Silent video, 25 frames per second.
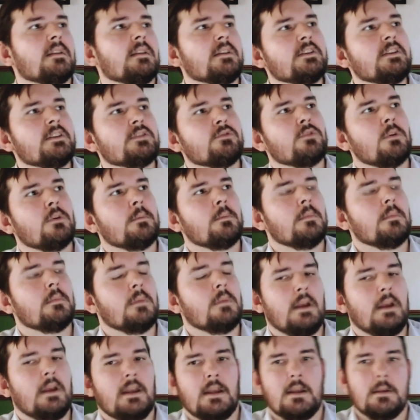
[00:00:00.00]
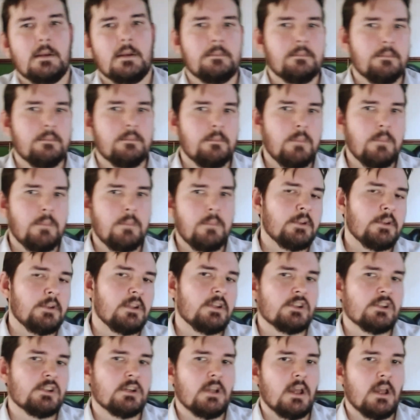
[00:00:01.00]
at least from a
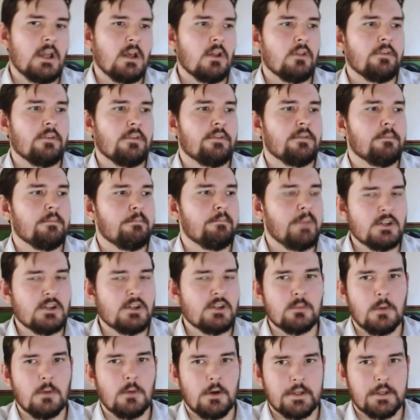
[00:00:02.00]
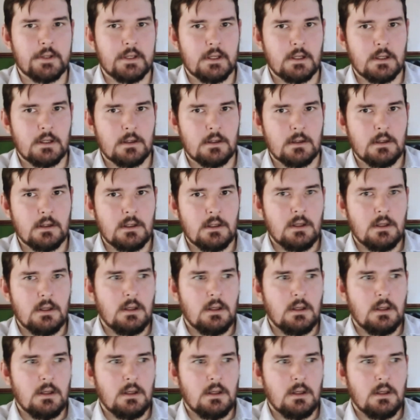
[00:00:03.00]
population health benchmarking